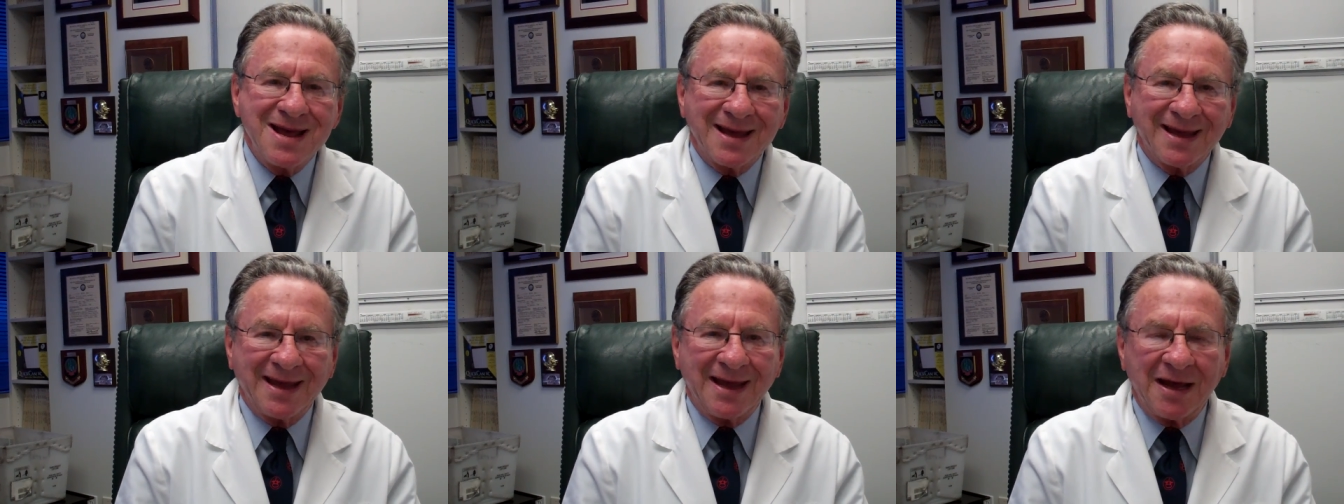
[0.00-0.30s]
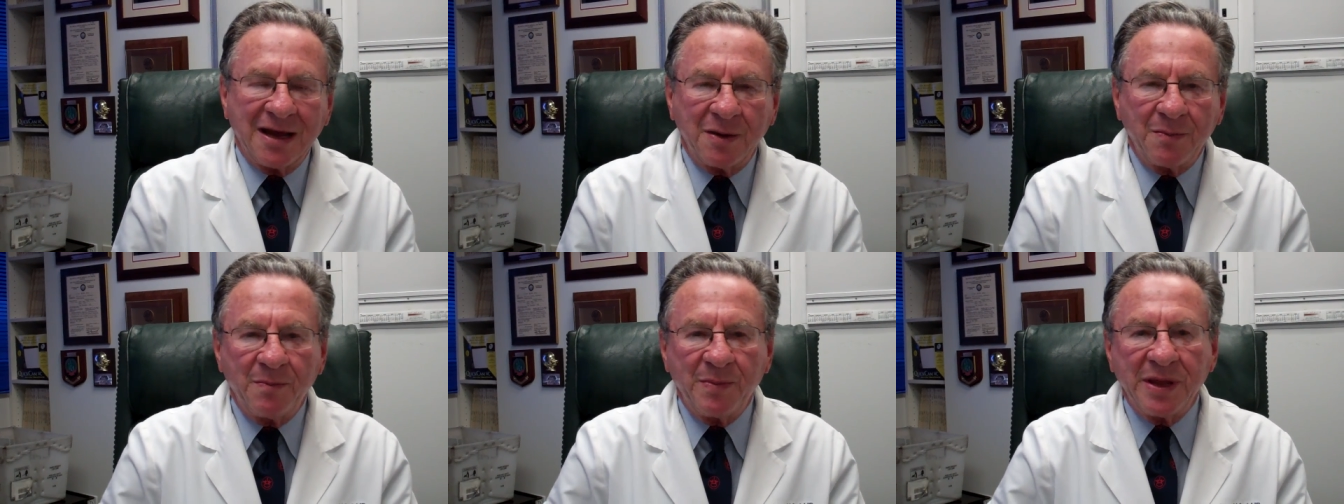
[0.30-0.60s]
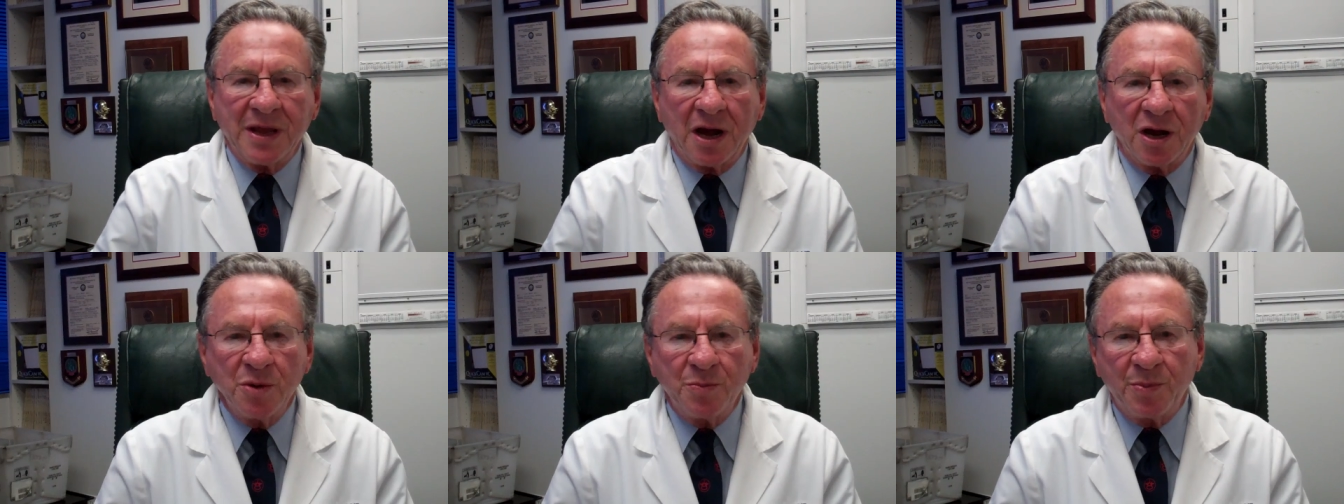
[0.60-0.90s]
can
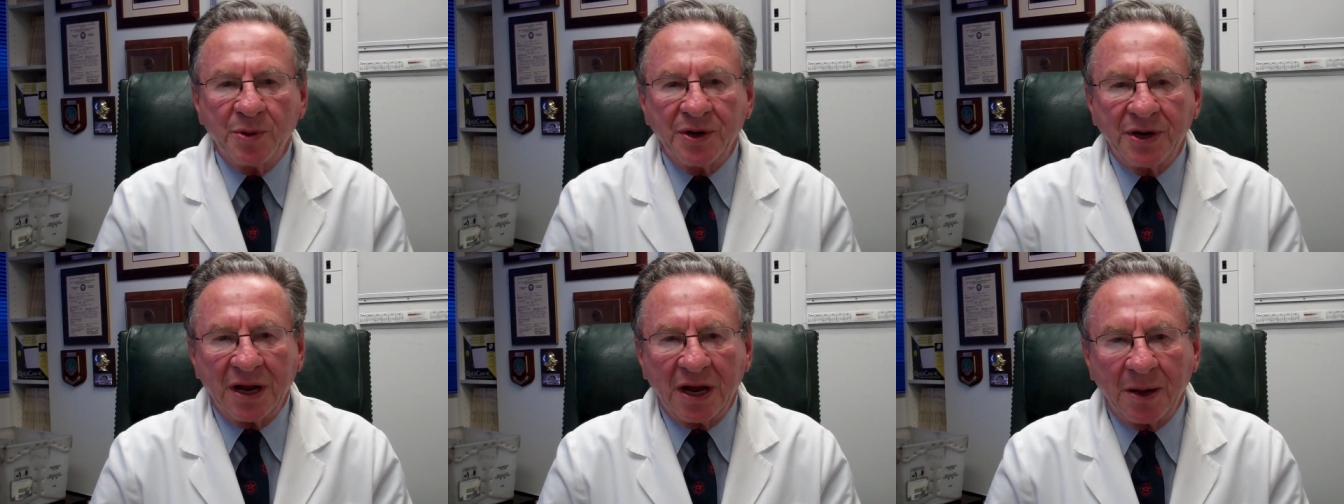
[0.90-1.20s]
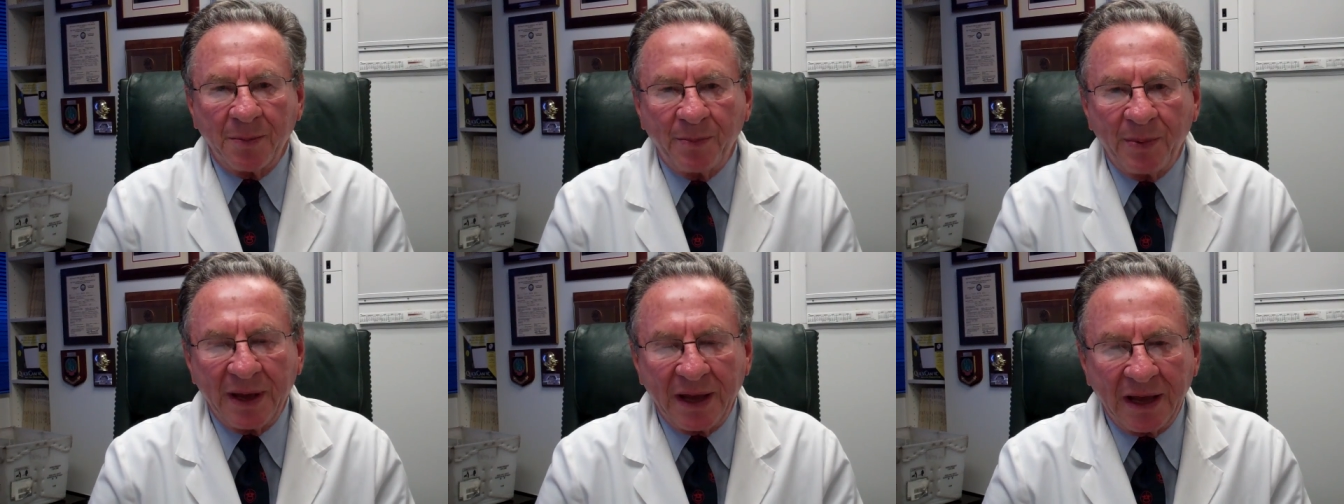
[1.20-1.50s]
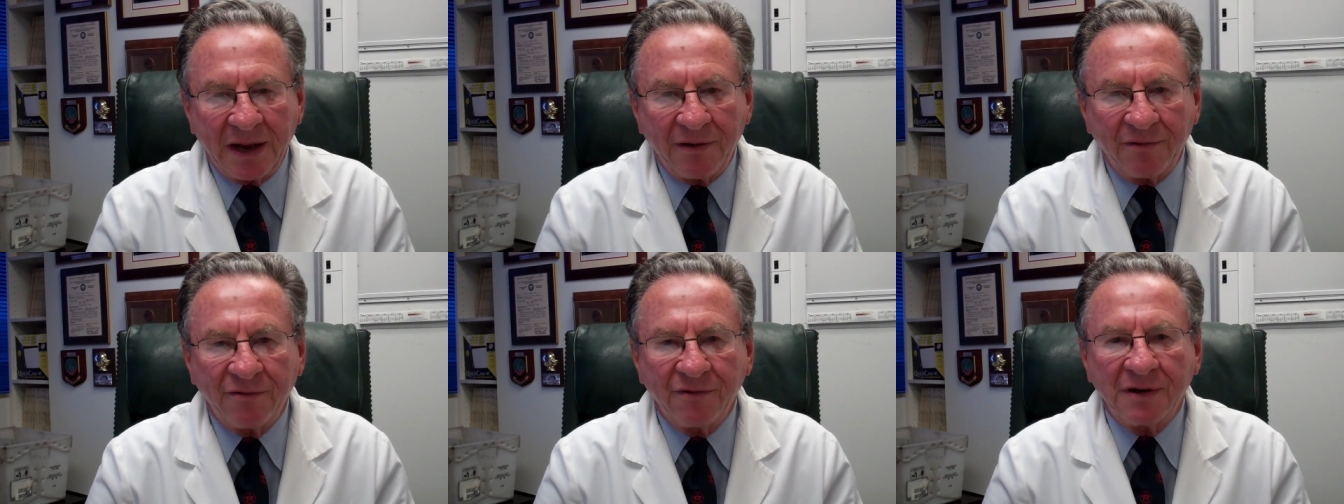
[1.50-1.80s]
be opened up
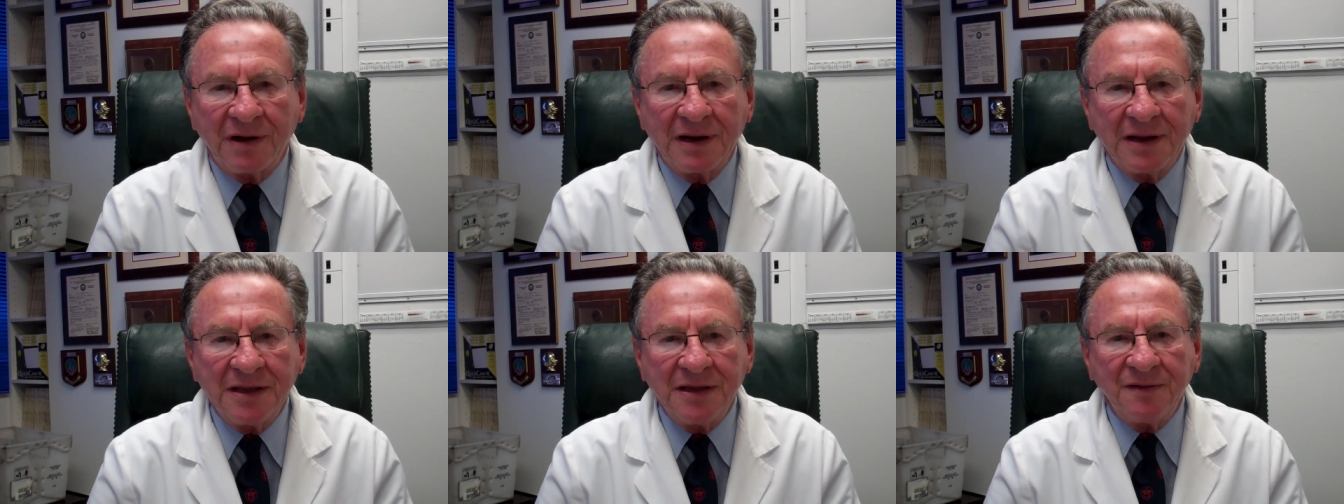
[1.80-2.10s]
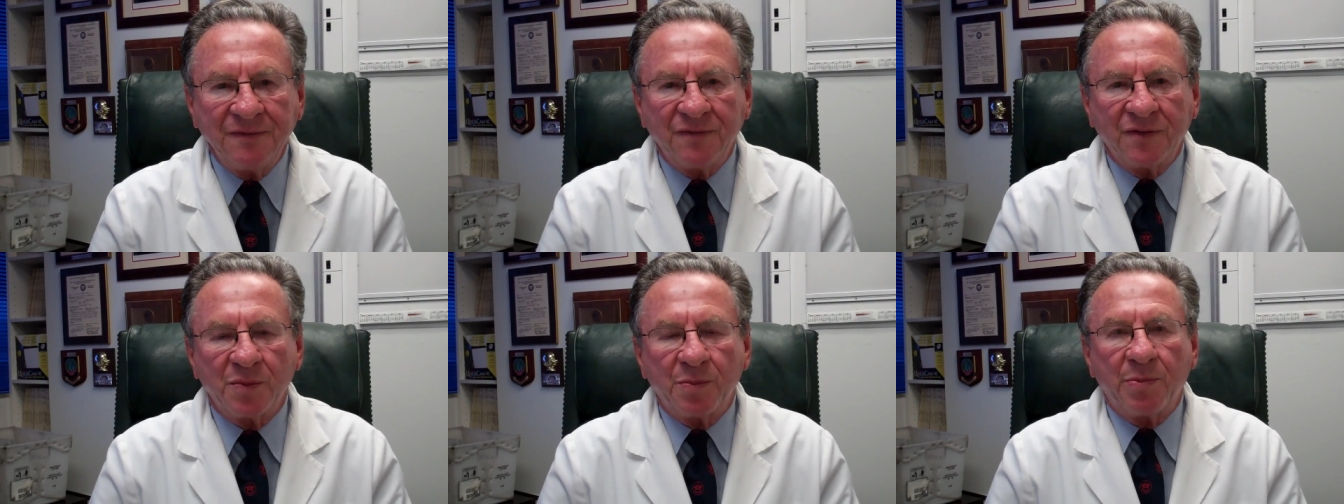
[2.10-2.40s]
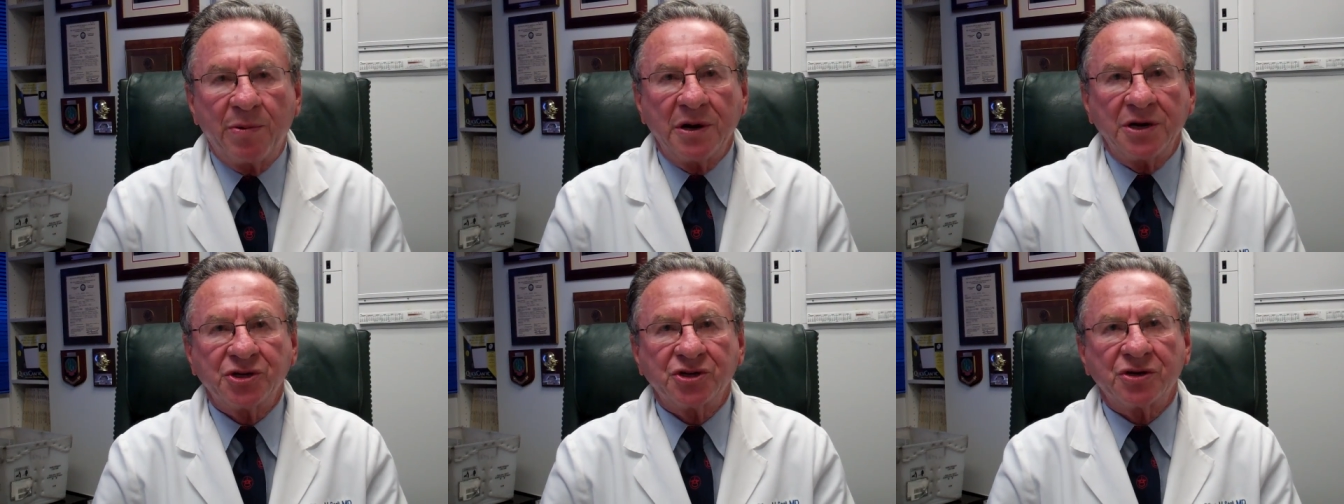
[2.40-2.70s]
and relieve the
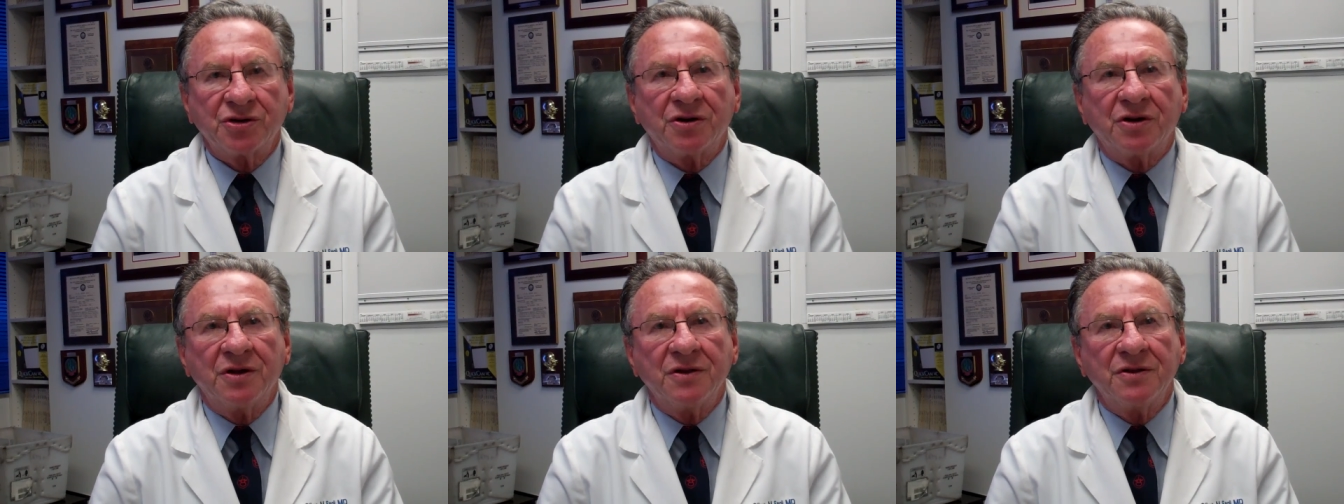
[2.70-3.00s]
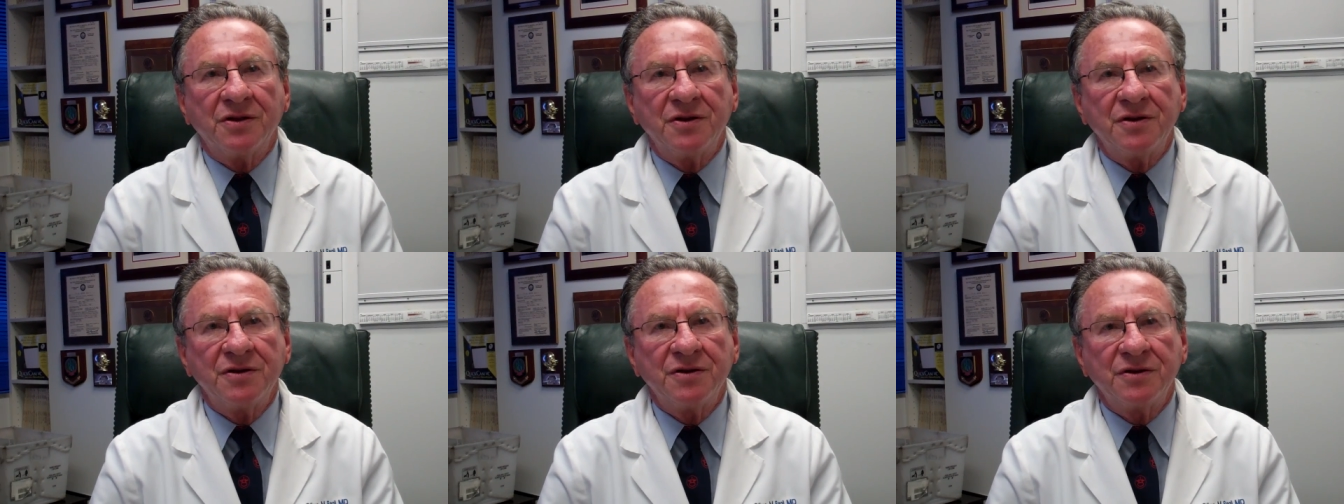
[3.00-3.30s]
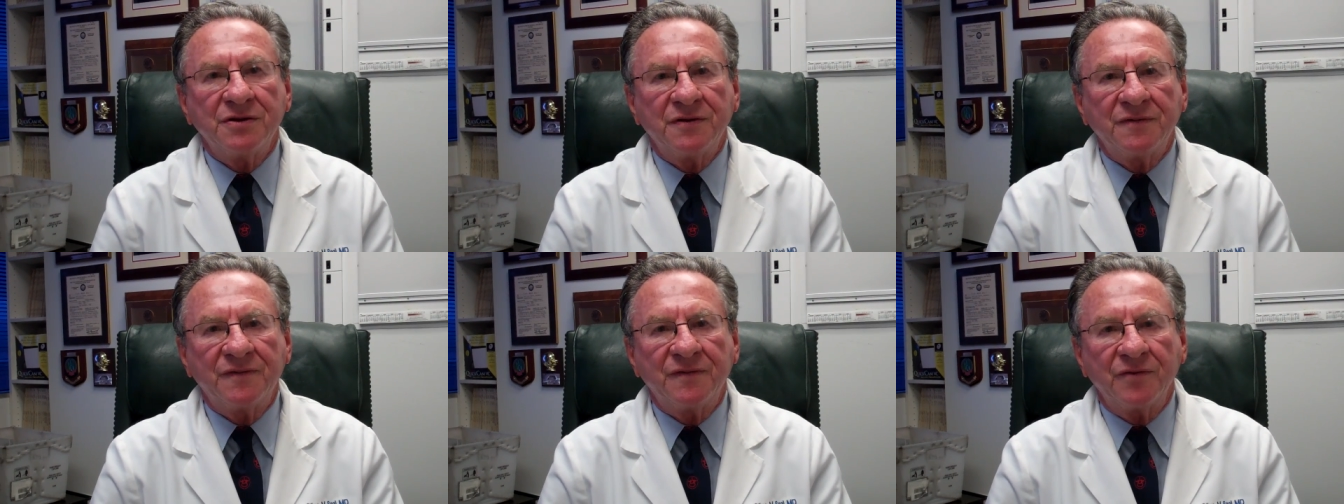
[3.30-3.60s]
pressure on the
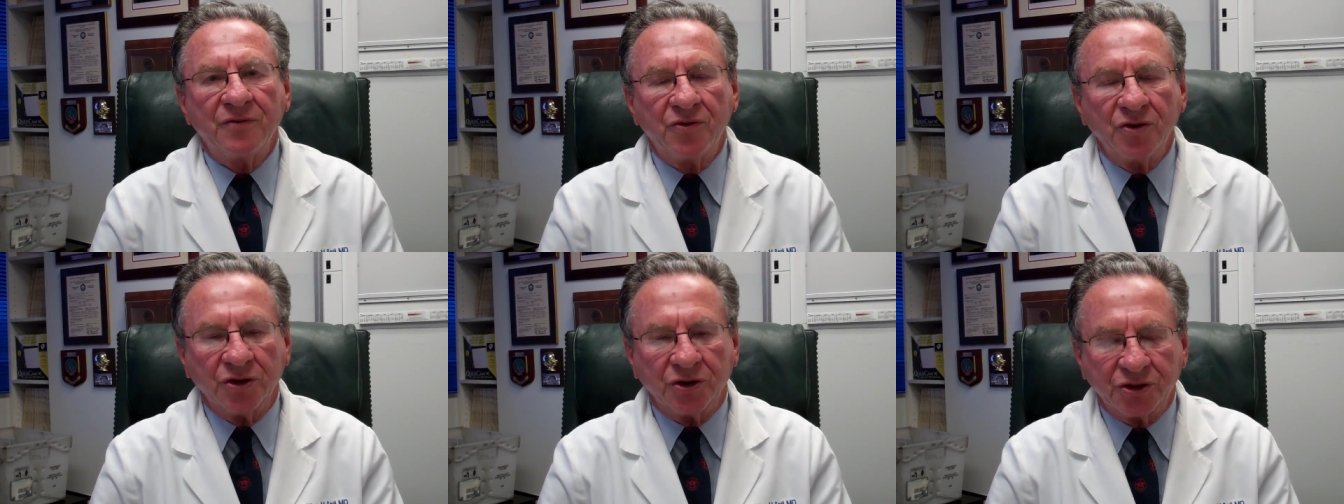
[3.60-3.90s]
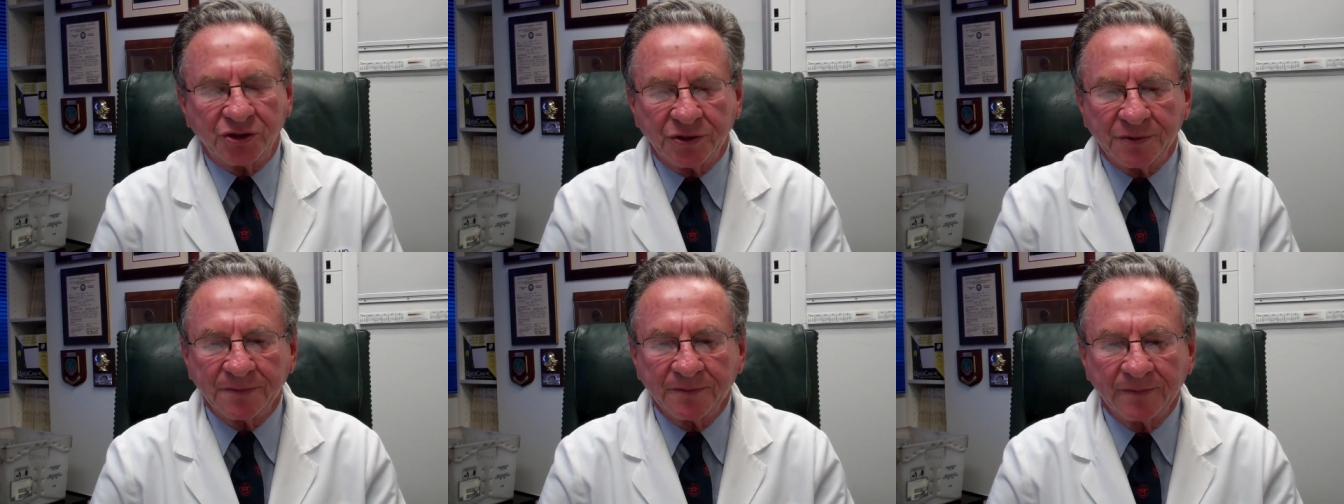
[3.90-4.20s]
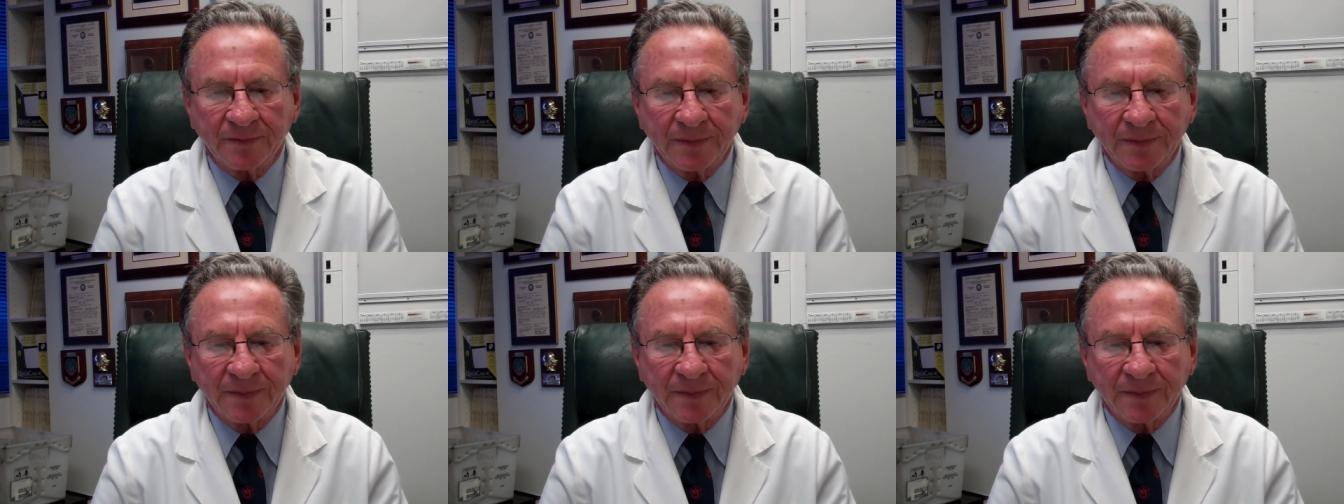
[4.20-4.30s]
nerve root.